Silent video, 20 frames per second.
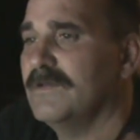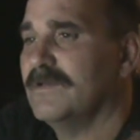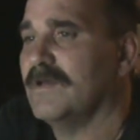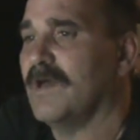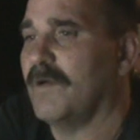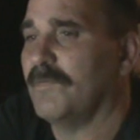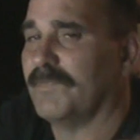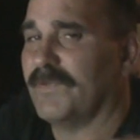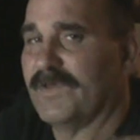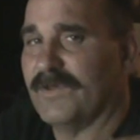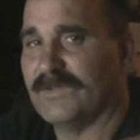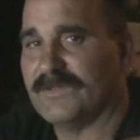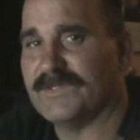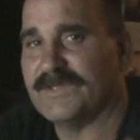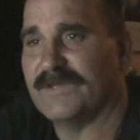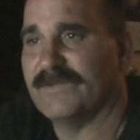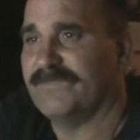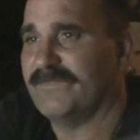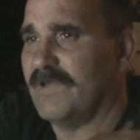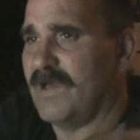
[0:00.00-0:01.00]
I'm
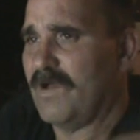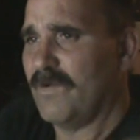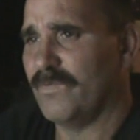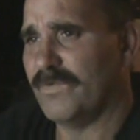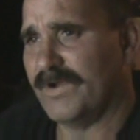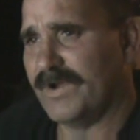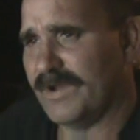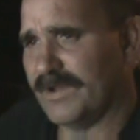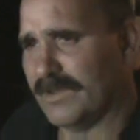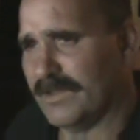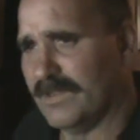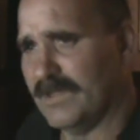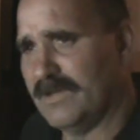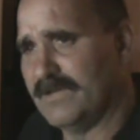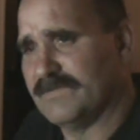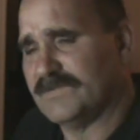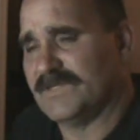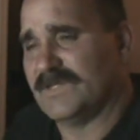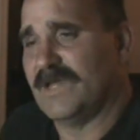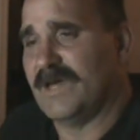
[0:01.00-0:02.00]
guilty of not wearing
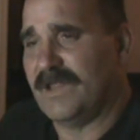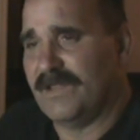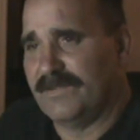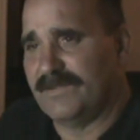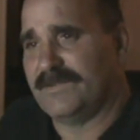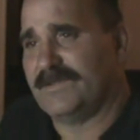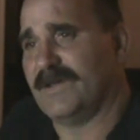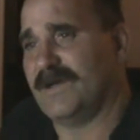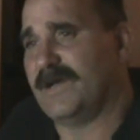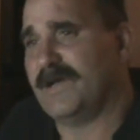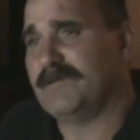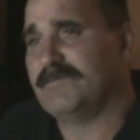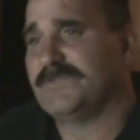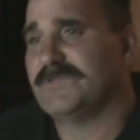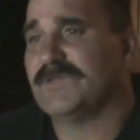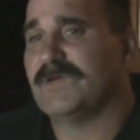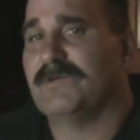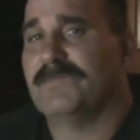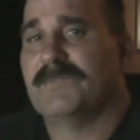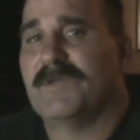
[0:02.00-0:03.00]
gloves a lot of the time,
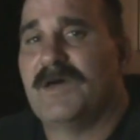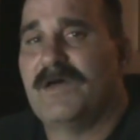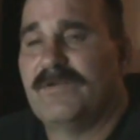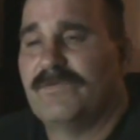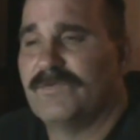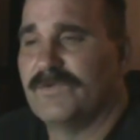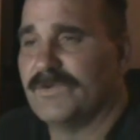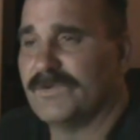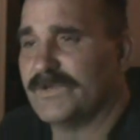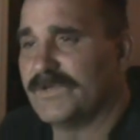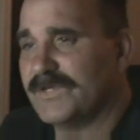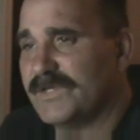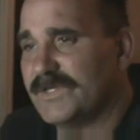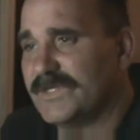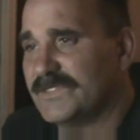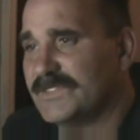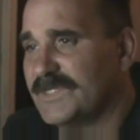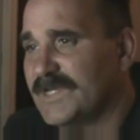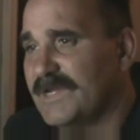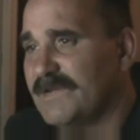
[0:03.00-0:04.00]
so I'm not a real good
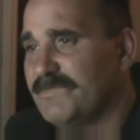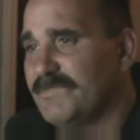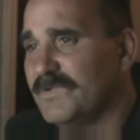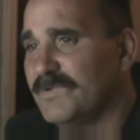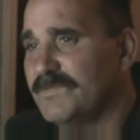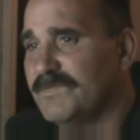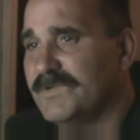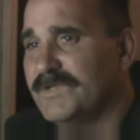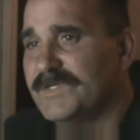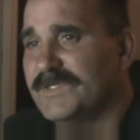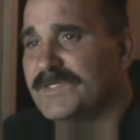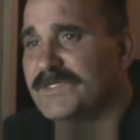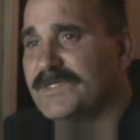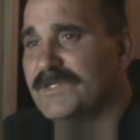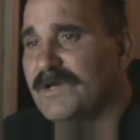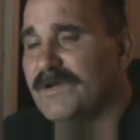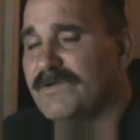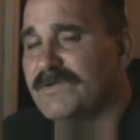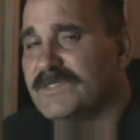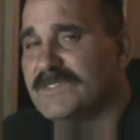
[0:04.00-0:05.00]
example. But you should
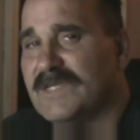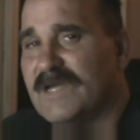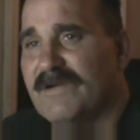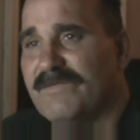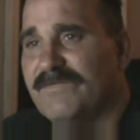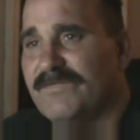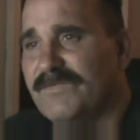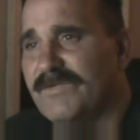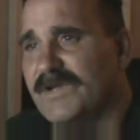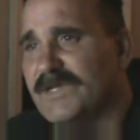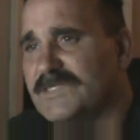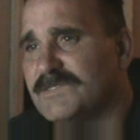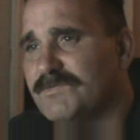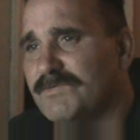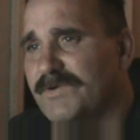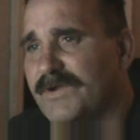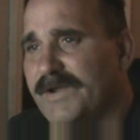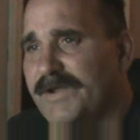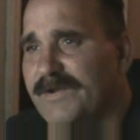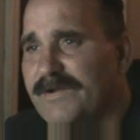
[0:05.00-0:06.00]
always have a
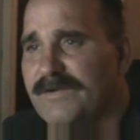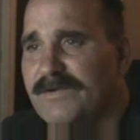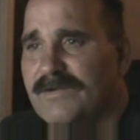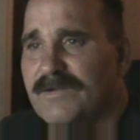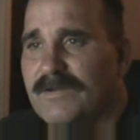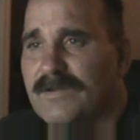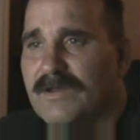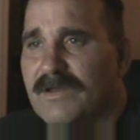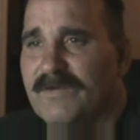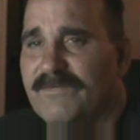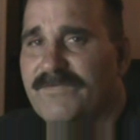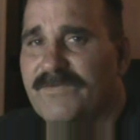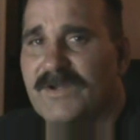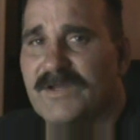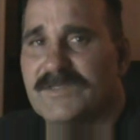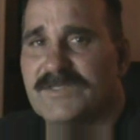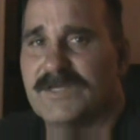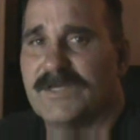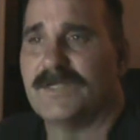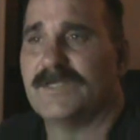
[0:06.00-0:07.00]
respirator, uh,
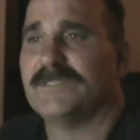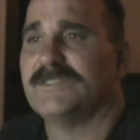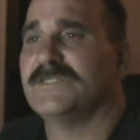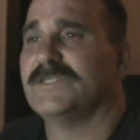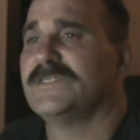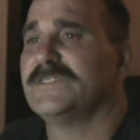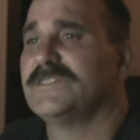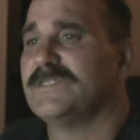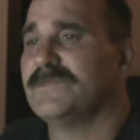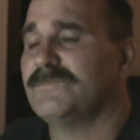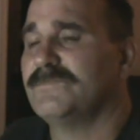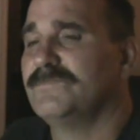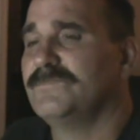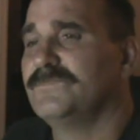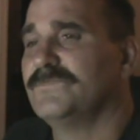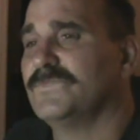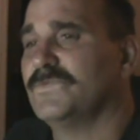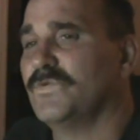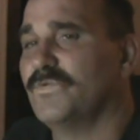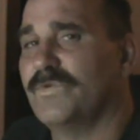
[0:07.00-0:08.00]
fresh air system
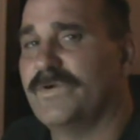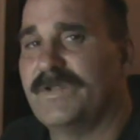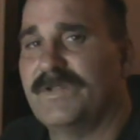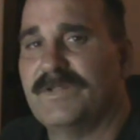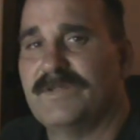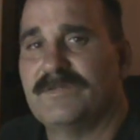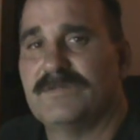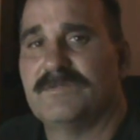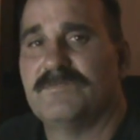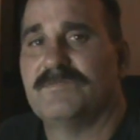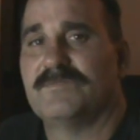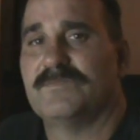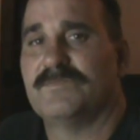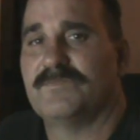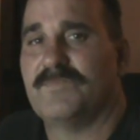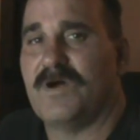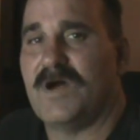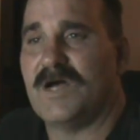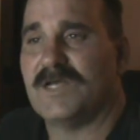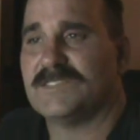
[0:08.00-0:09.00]
when
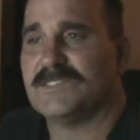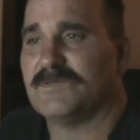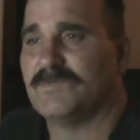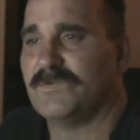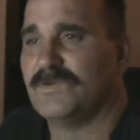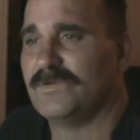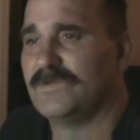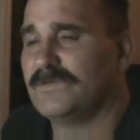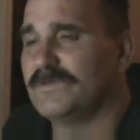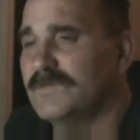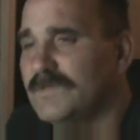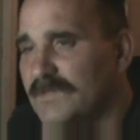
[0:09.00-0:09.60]
possible.